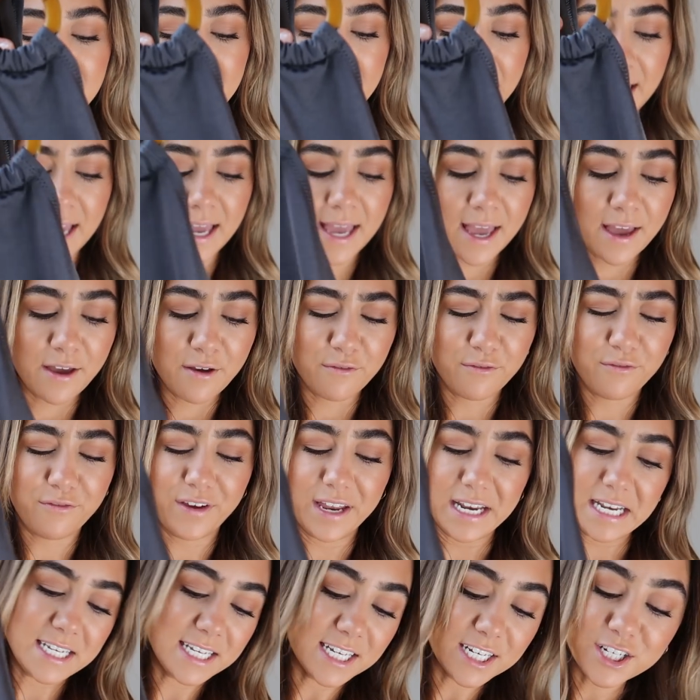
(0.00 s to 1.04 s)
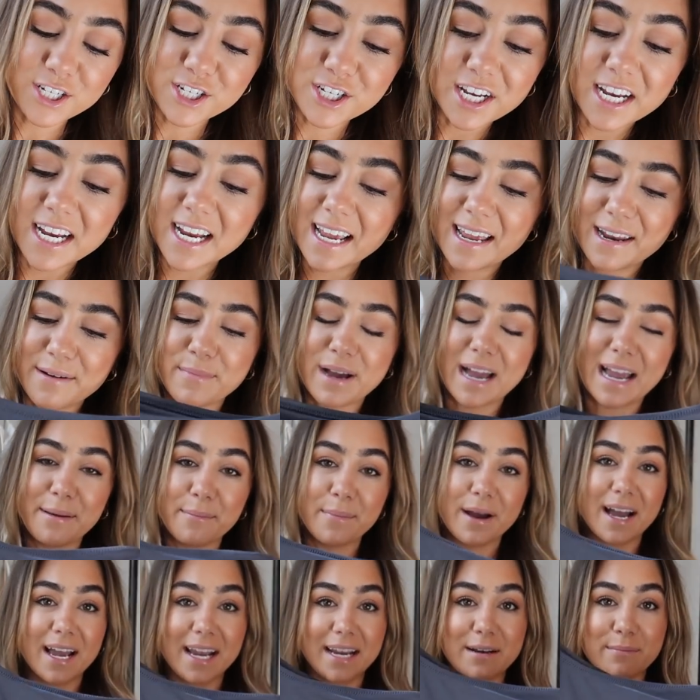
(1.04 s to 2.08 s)
like vintagey in my
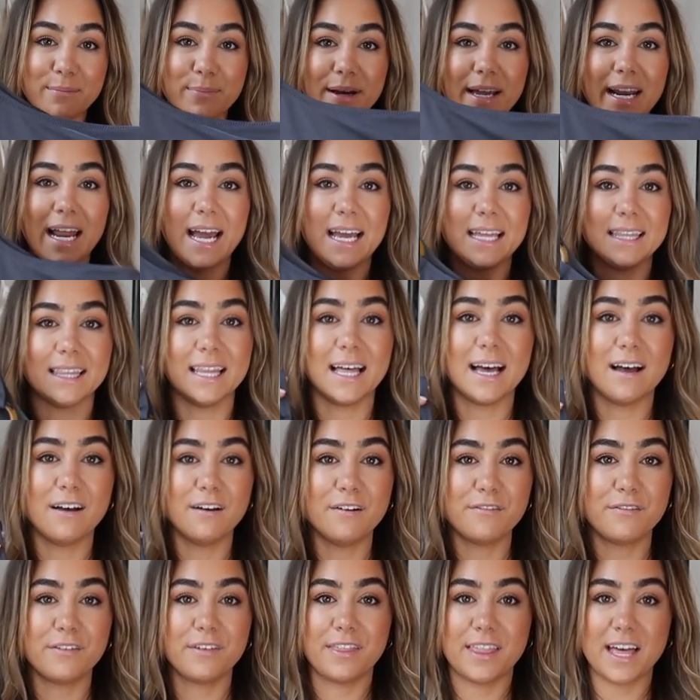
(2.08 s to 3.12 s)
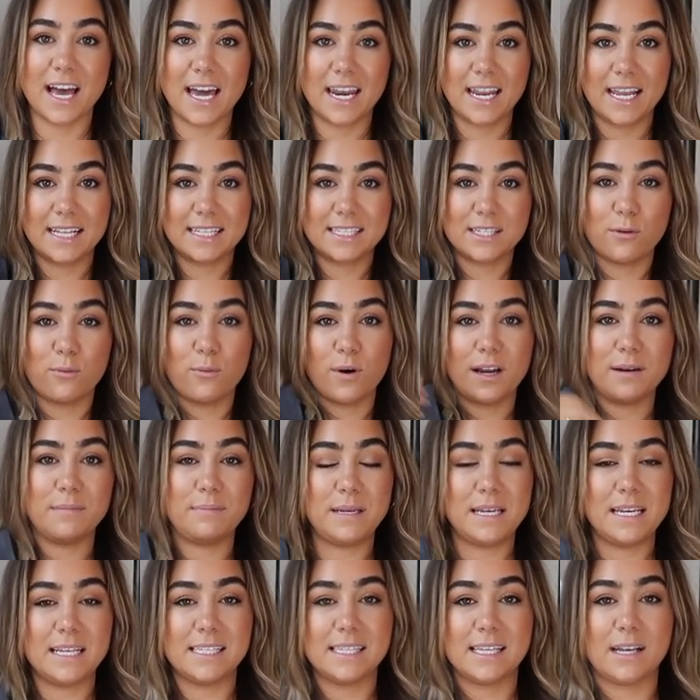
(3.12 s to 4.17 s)
mind, but I love that it's a one
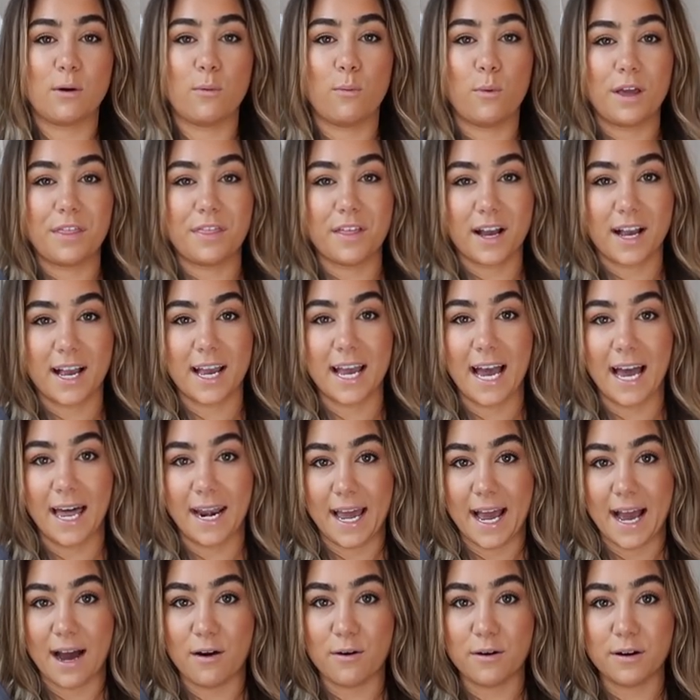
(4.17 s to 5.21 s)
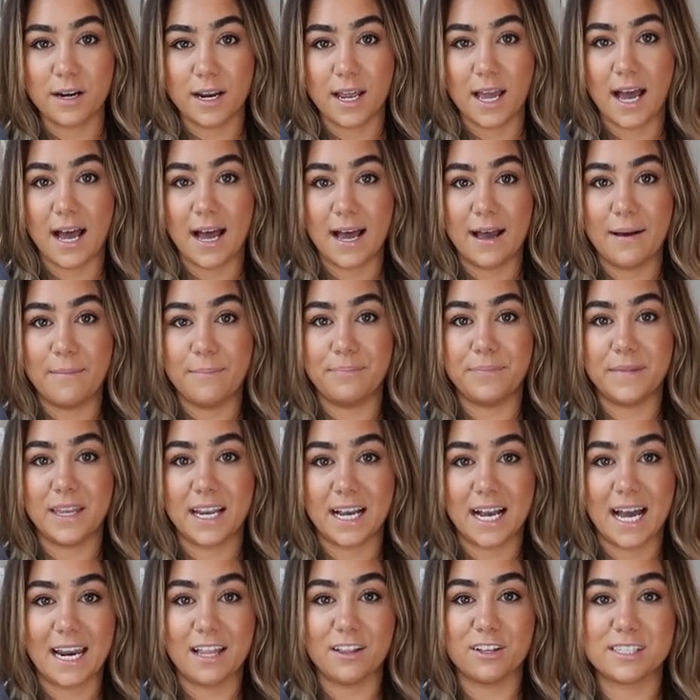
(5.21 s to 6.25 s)
piece like with a cutout, um, and
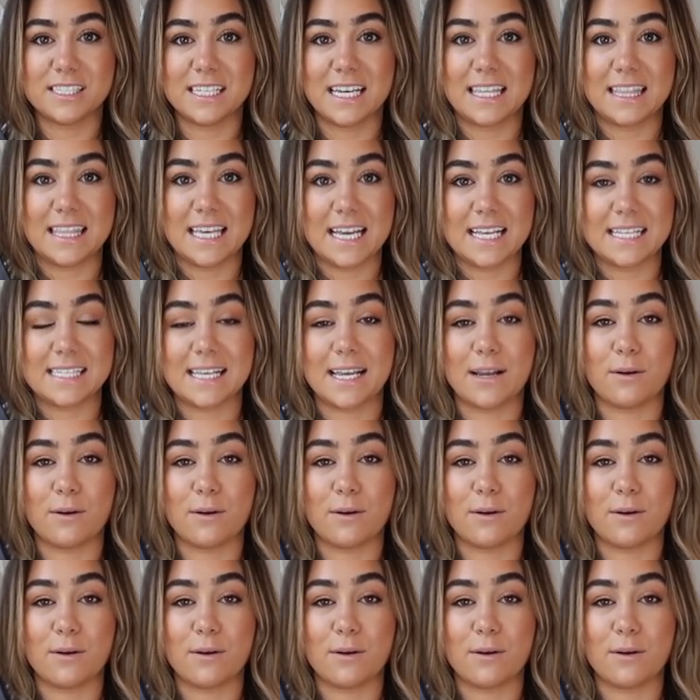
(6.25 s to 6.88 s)
it kind of looks like this.